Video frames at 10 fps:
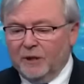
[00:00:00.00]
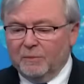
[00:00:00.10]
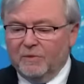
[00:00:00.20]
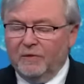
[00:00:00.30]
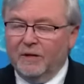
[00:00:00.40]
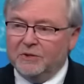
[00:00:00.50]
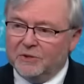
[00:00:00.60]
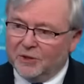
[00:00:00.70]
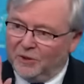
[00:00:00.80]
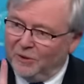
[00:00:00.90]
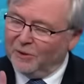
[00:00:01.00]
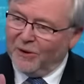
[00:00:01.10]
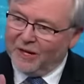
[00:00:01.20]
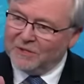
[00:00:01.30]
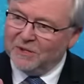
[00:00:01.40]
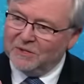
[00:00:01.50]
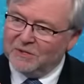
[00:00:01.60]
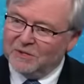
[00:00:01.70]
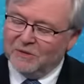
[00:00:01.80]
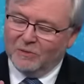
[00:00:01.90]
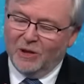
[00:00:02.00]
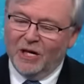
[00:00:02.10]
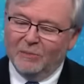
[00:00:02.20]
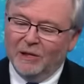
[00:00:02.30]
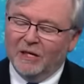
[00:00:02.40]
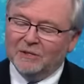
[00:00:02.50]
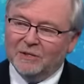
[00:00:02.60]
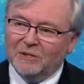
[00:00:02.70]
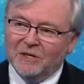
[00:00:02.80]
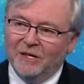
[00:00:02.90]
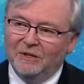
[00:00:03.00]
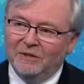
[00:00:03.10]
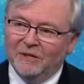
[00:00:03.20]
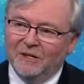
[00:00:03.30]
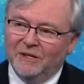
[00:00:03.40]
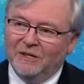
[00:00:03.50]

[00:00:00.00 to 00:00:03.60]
It provides secure access, reliable access, and cheap